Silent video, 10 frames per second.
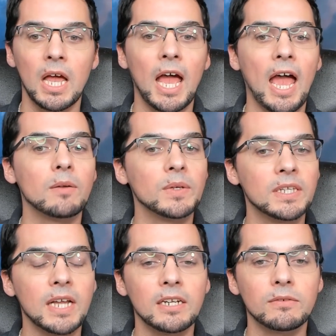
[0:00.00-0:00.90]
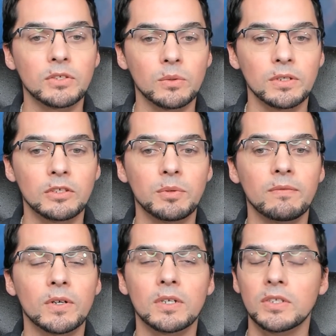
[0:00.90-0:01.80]
And with the Knight of Swords
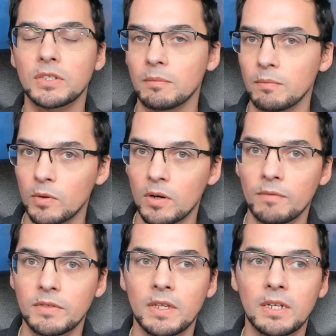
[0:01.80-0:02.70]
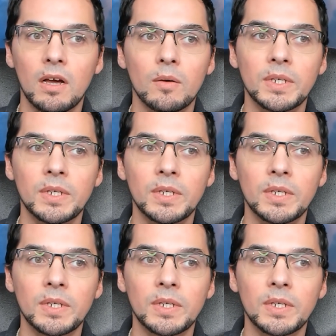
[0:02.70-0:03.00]
reversed, more often than not,